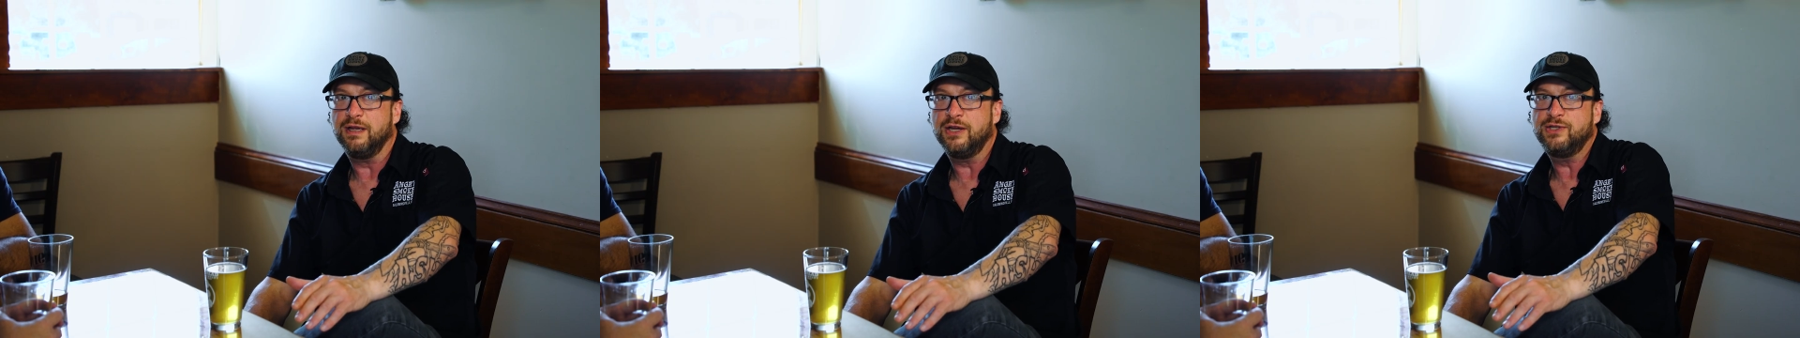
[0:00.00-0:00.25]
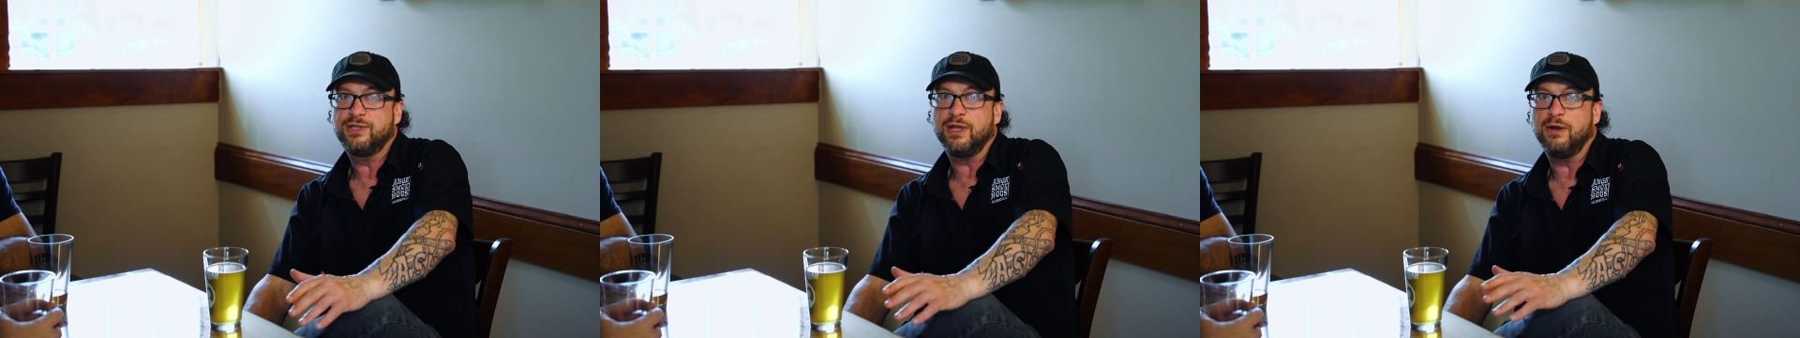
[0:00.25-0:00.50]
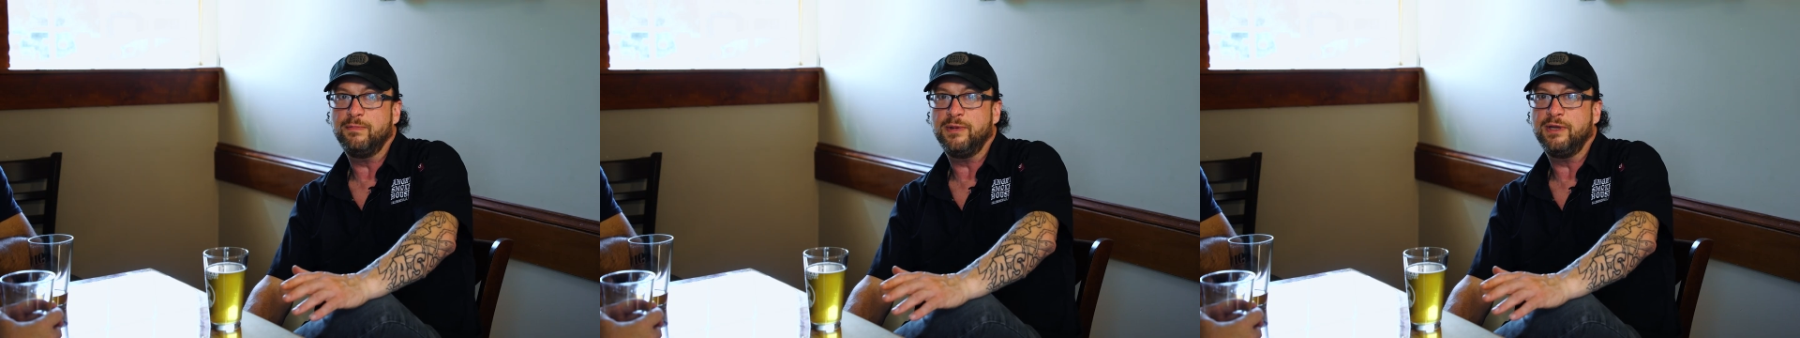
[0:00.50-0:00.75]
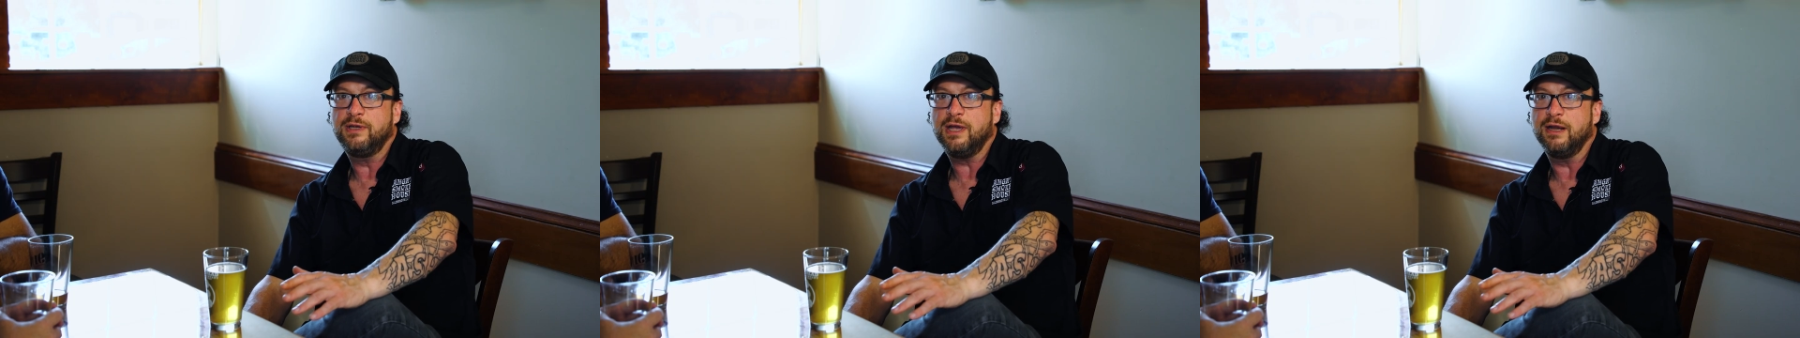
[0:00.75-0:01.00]
I just thought it'd
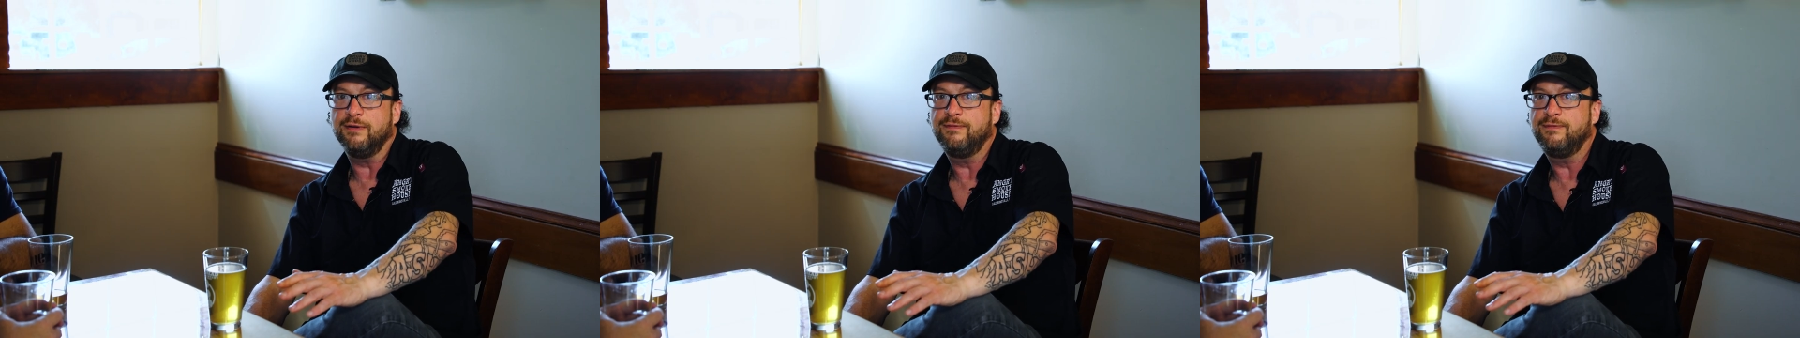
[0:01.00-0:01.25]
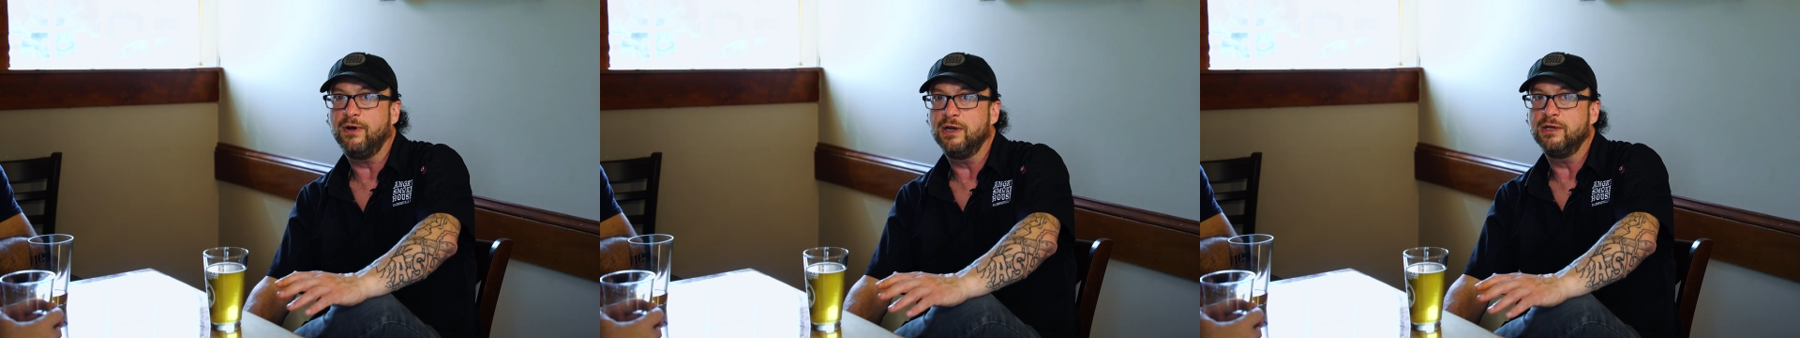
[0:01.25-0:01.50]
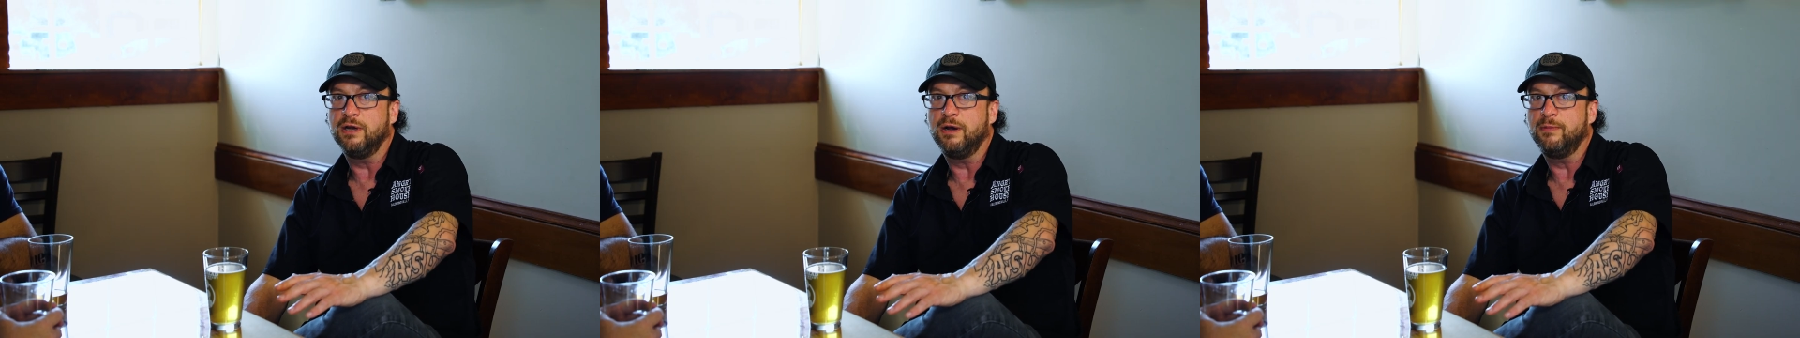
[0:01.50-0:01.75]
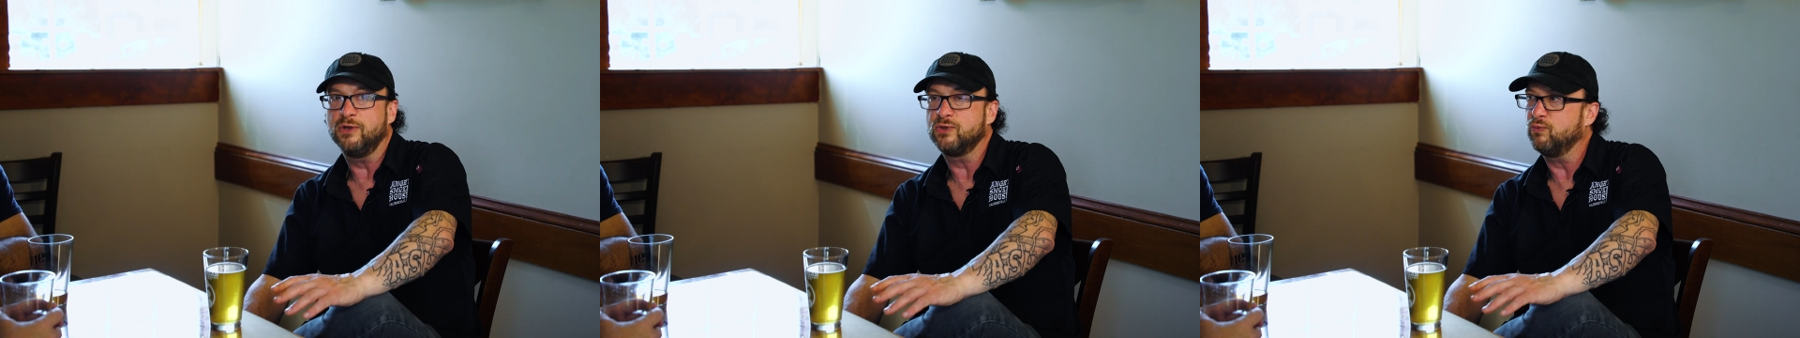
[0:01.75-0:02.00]
be kind of fun to
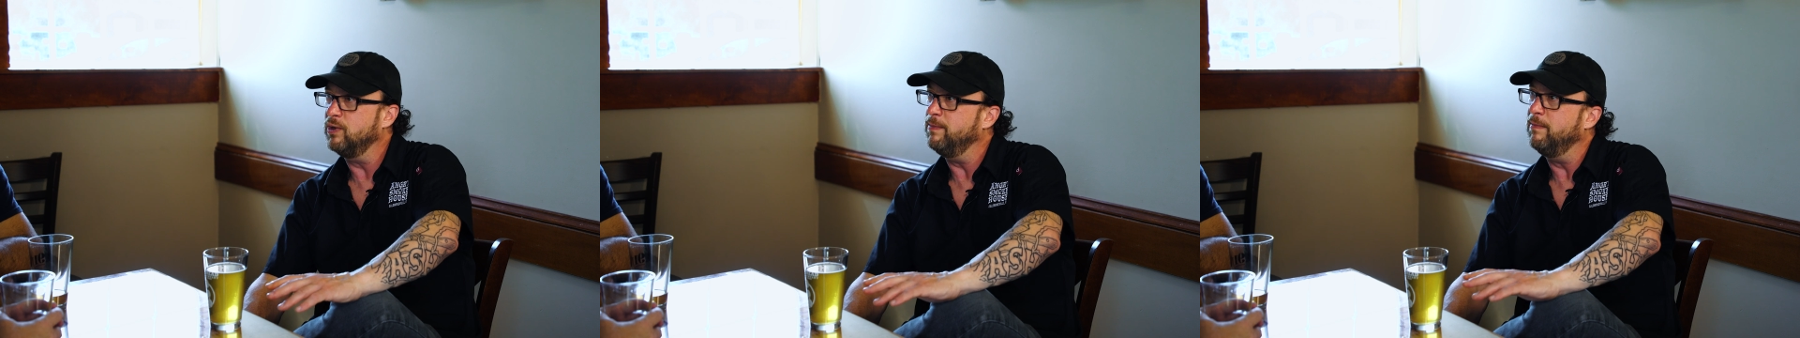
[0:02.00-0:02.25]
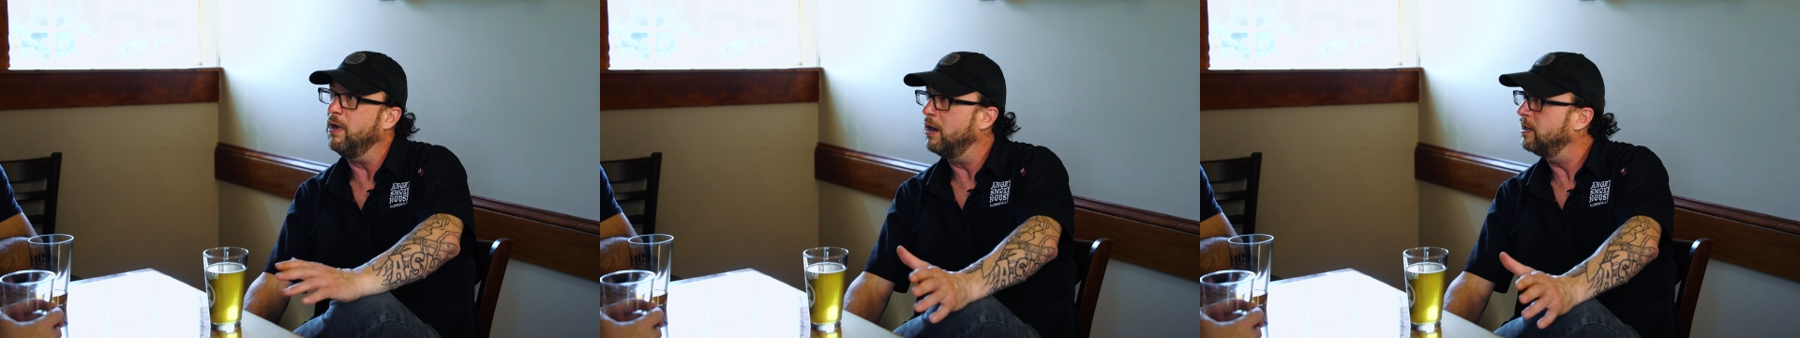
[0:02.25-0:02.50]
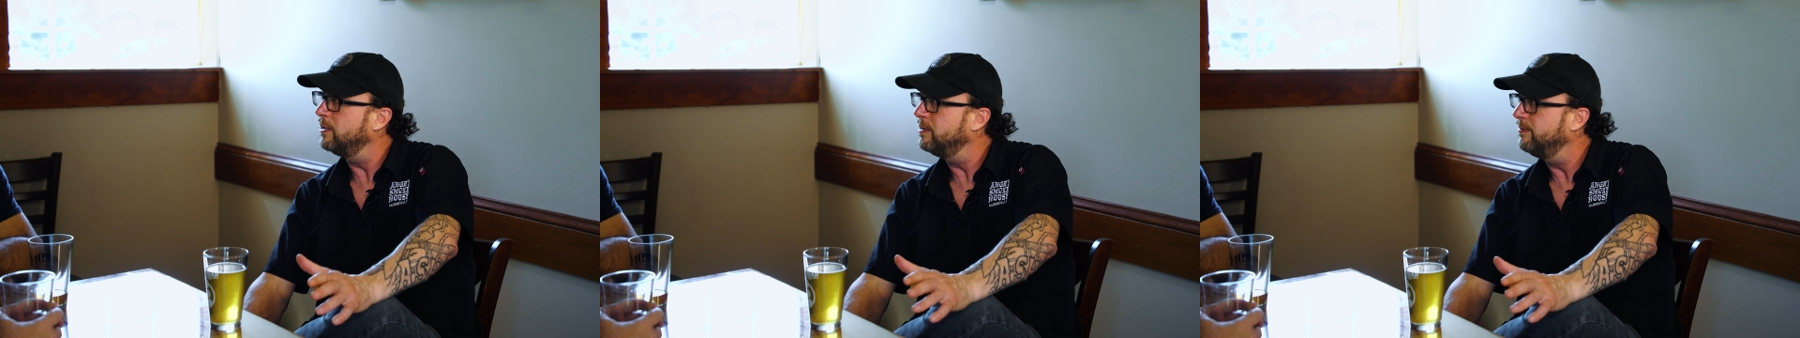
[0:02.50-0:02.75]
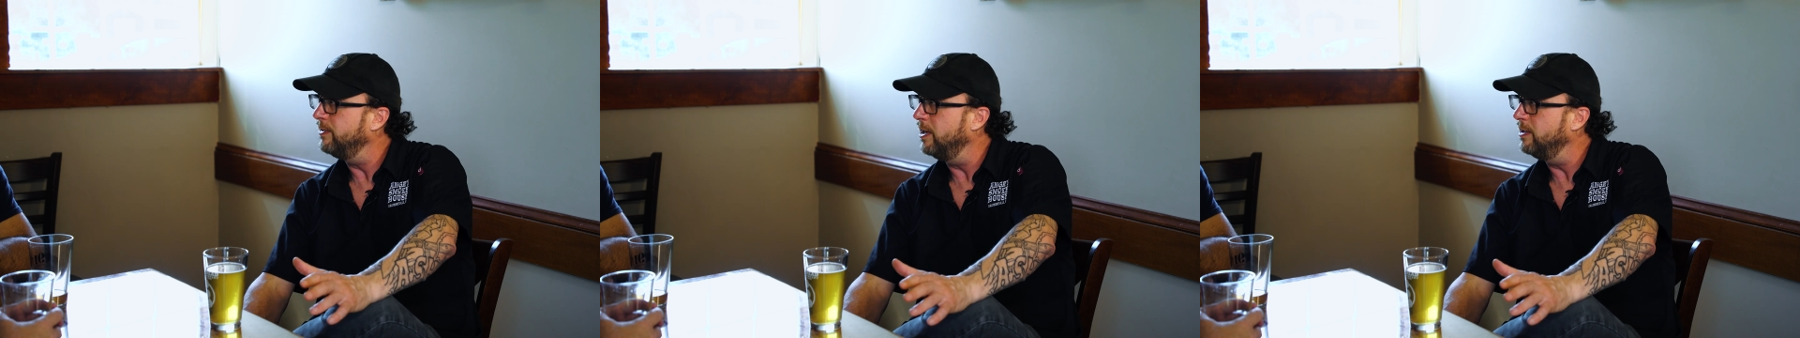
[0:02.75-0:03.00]
almost remarket
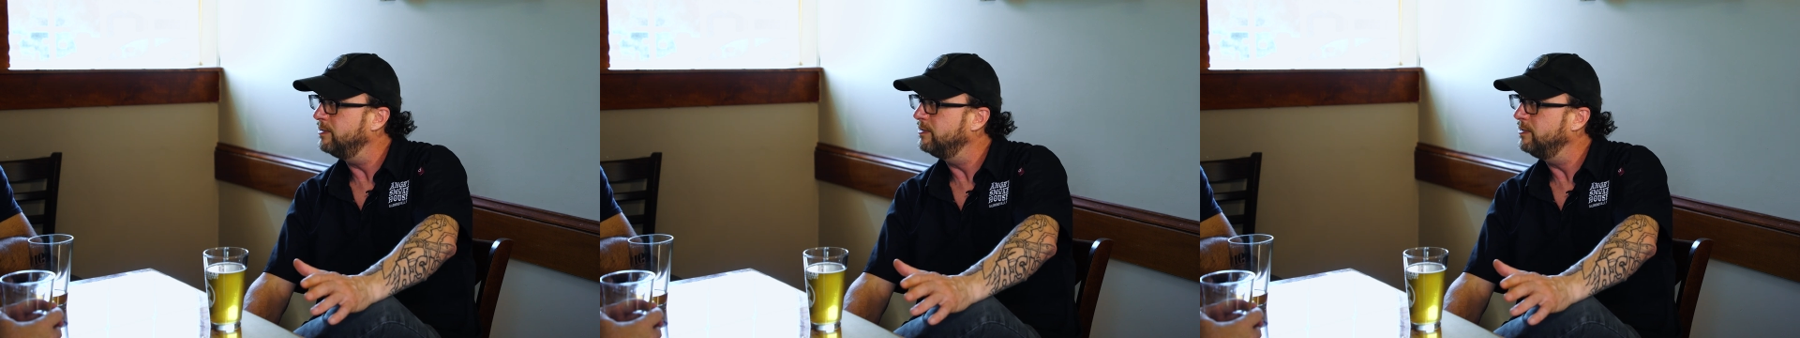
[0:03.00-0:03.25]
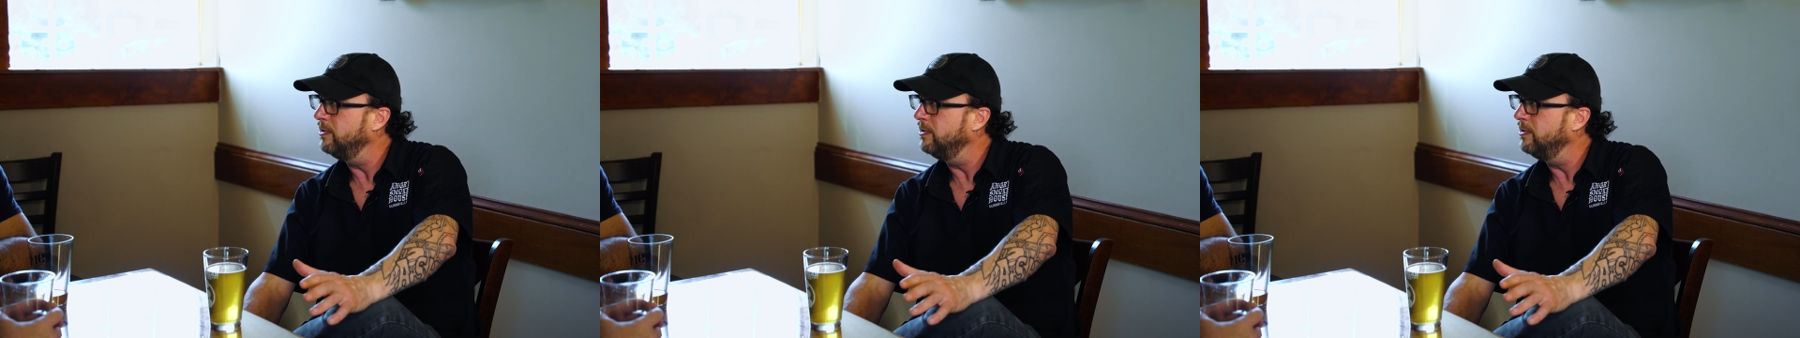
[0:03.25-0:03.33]
the place.